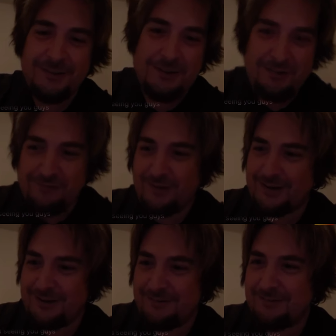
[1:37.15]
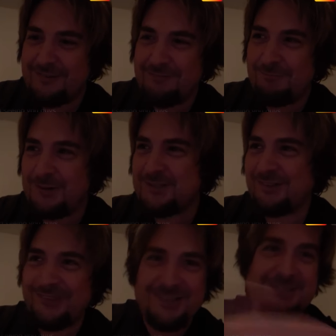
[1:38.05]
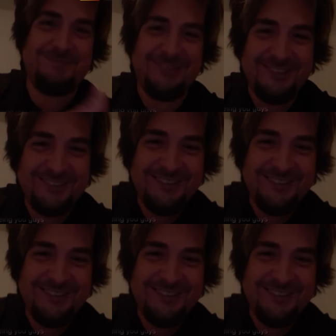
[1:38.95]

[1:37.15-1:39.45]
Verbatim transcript: and then I fucking went to Lisbon